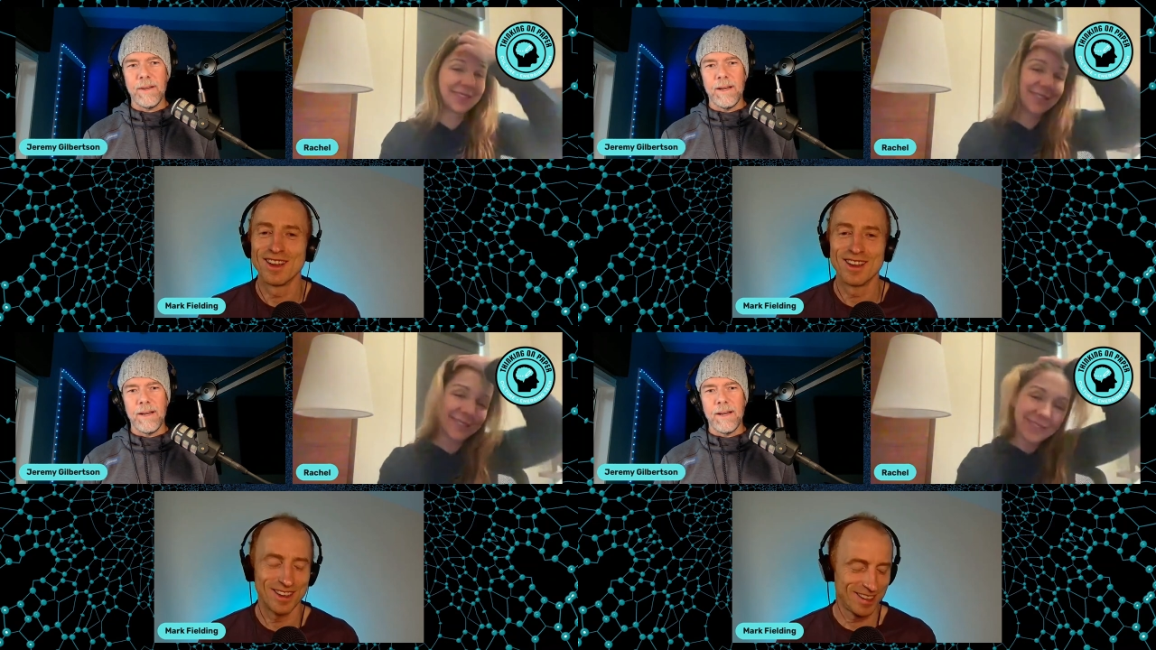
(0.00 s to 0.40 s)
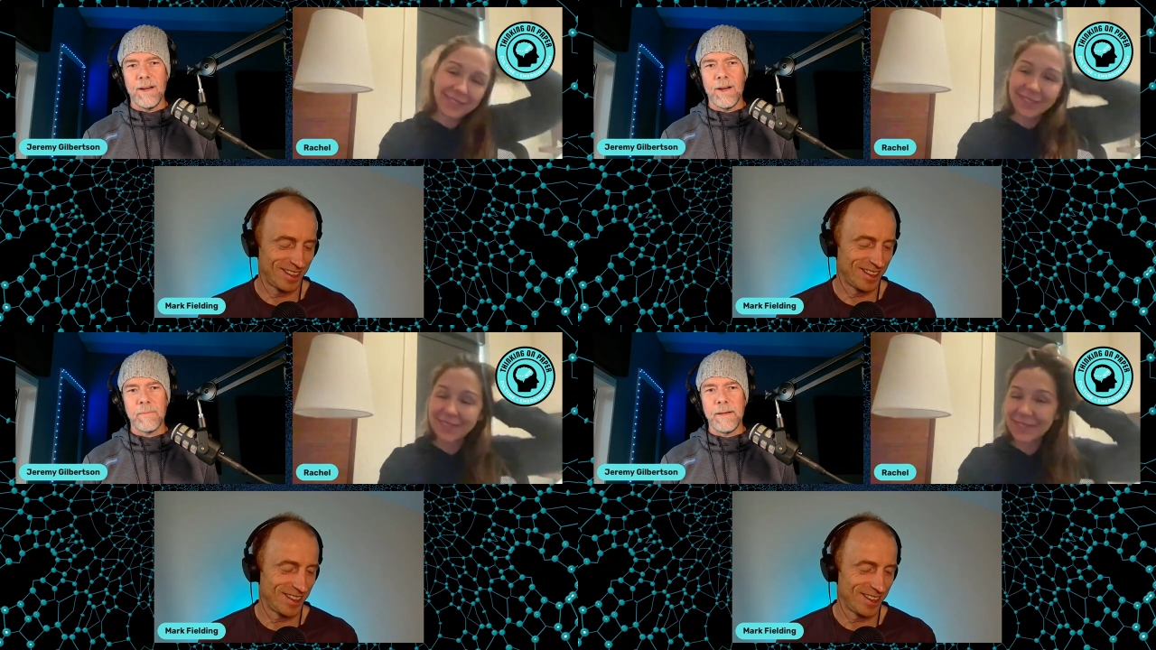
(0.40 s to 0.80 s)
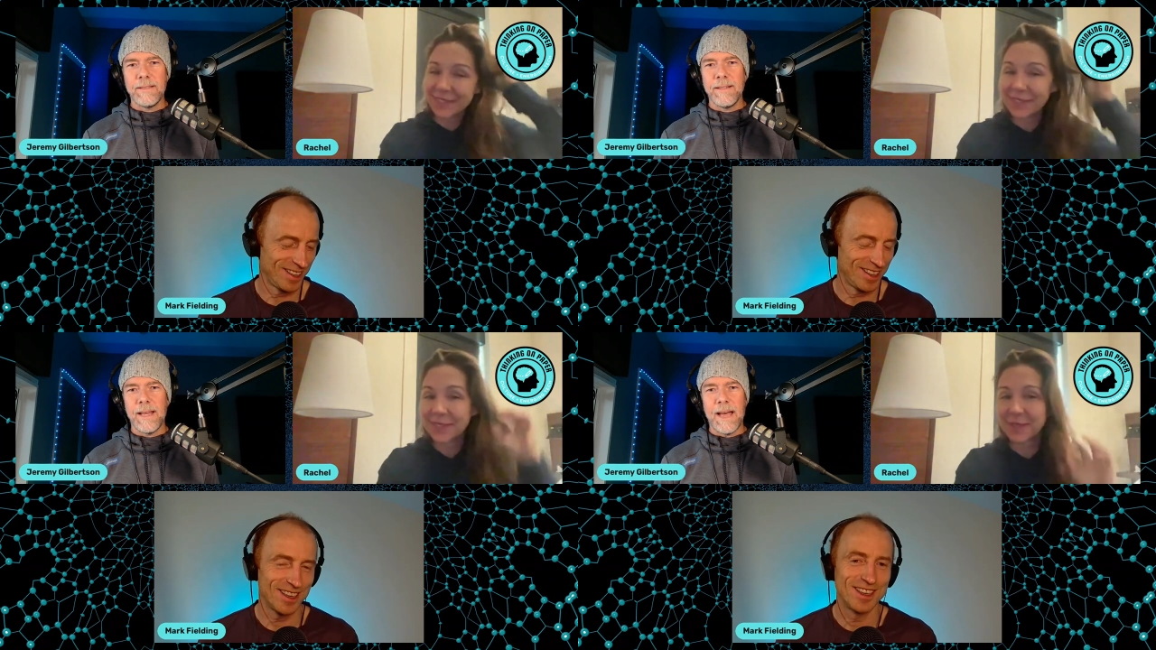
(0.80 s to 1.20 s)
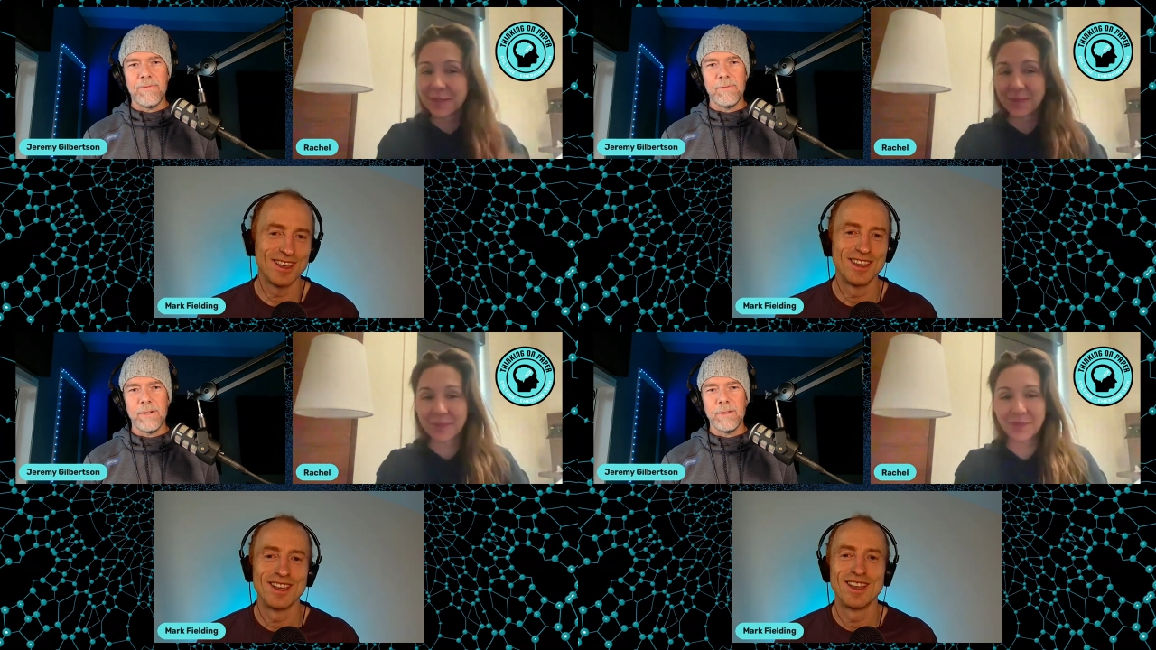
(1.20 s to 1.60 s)
Speaker 1: augmented,
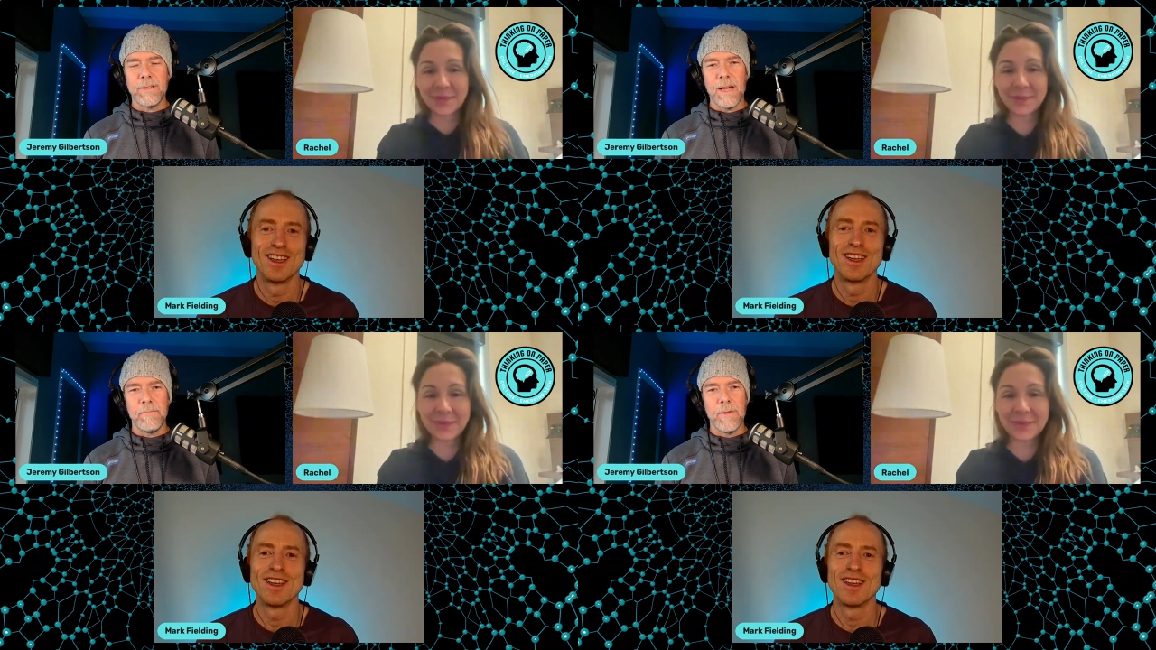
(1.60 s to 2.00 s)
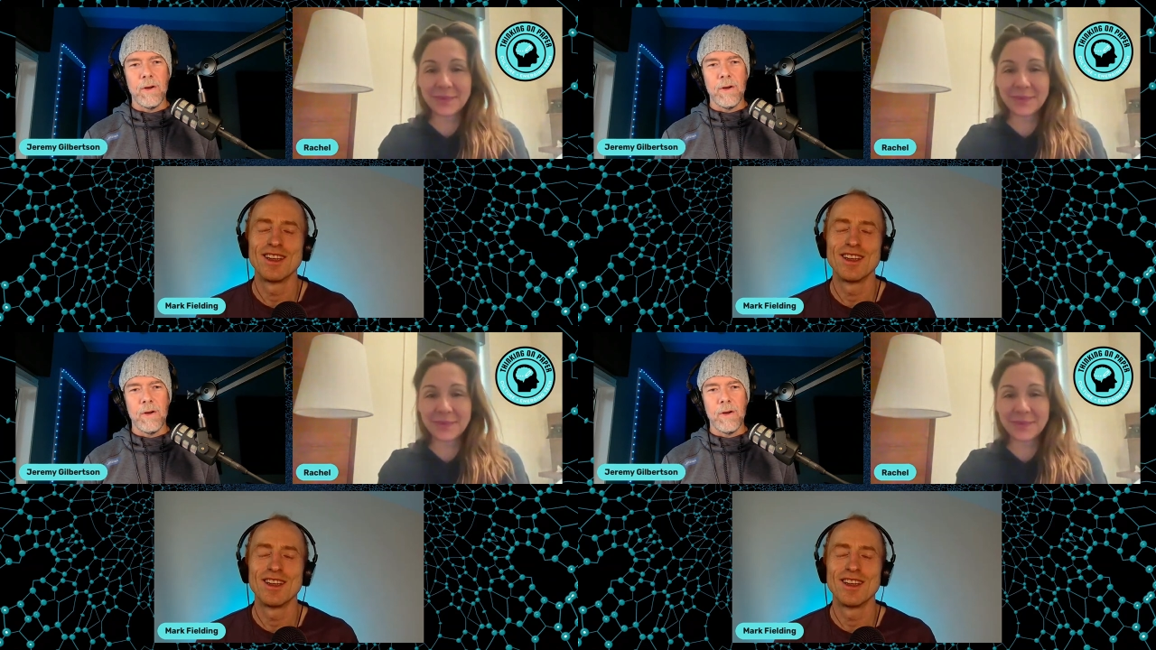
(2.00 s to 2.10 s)
half real time.